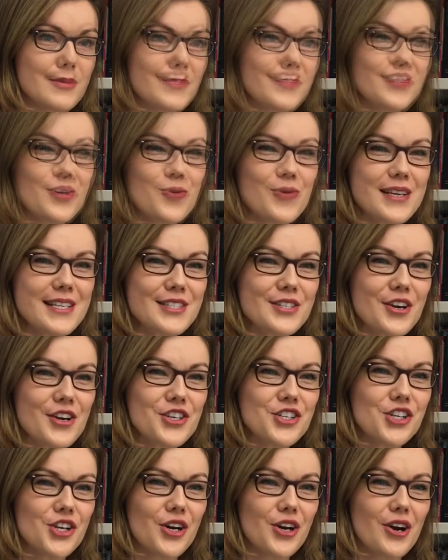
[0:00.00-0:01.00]
As a
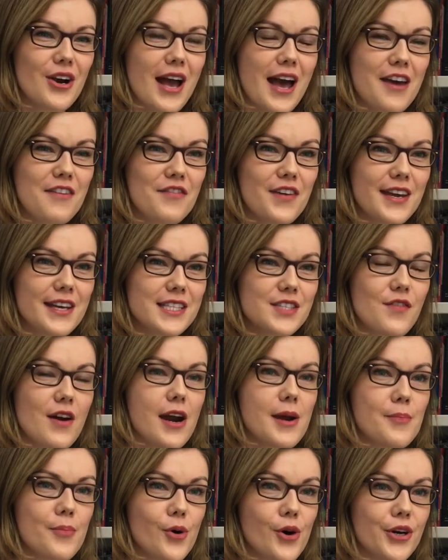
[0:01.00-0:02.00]
researcher, I think it's very
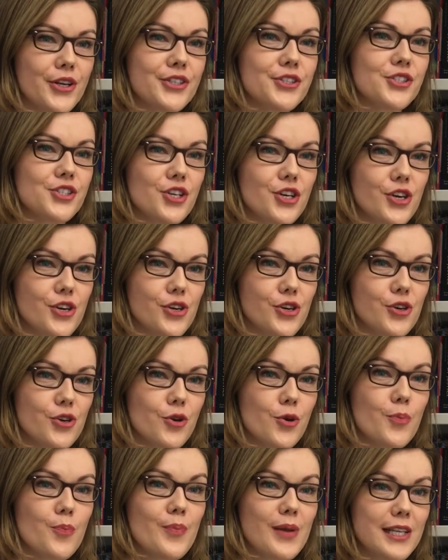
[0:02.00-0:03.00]
important
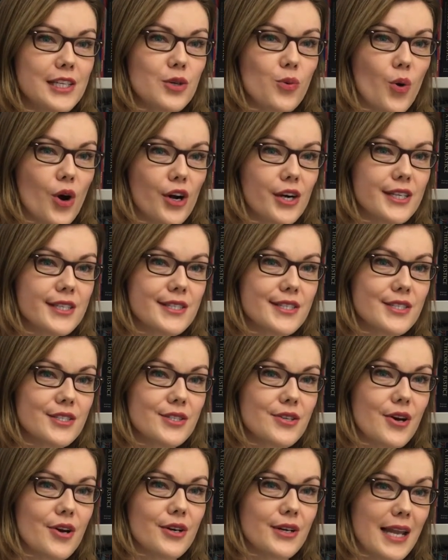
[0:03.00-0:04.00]
to build awareness
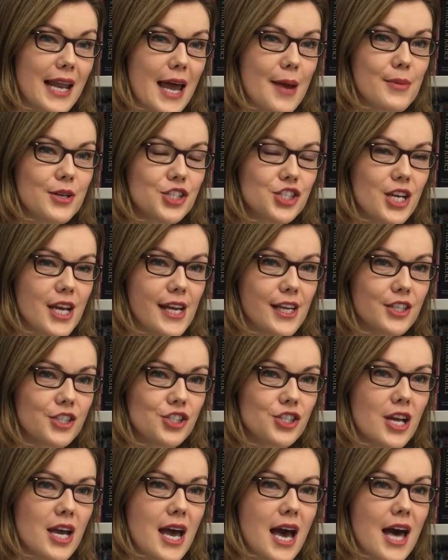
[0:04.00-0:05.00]
on climate
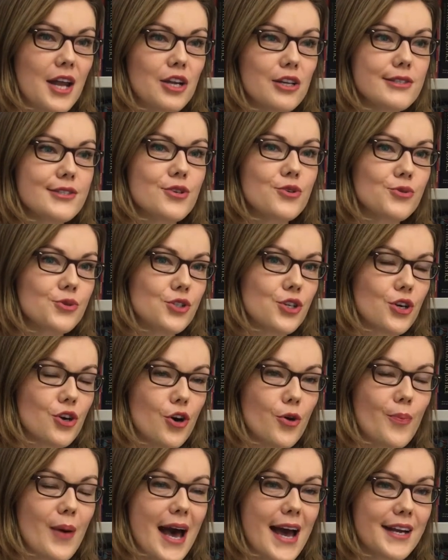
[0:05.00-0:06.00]
change and also to
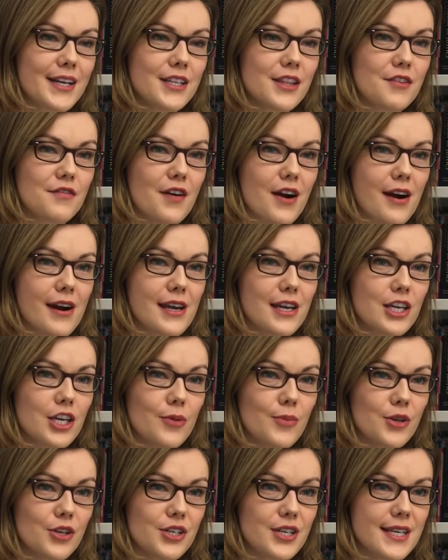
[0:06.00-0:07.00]
go back to the very
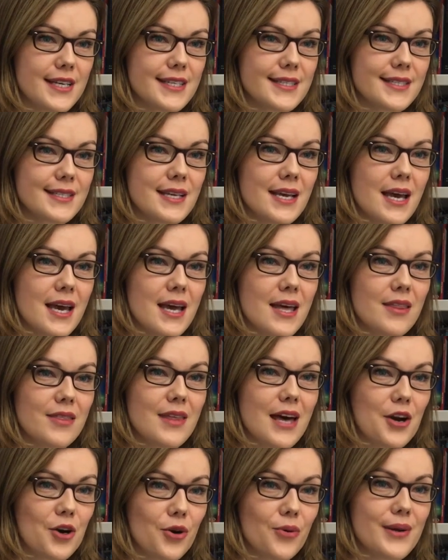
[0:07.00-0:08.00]
communities
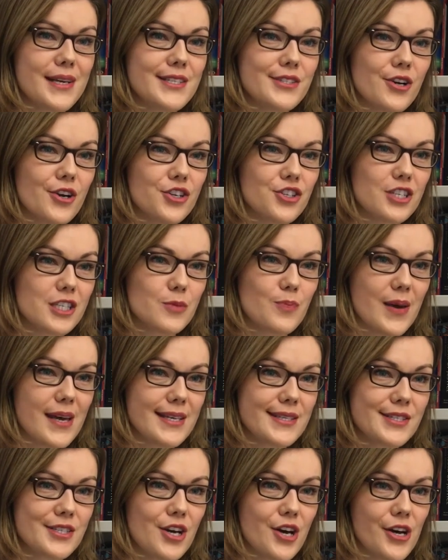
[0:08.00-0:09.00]
that our research is
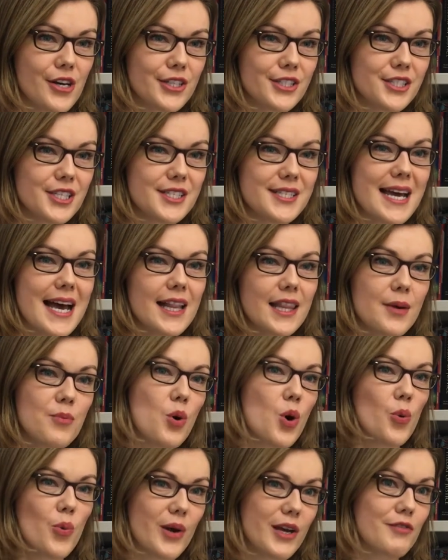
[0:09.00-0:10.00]
based on to tell them
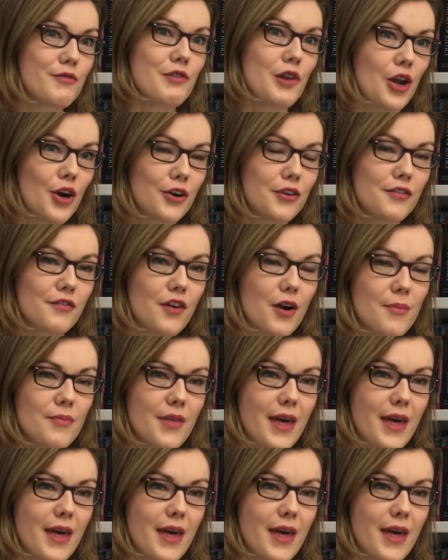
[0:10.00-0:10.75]
what we've learned from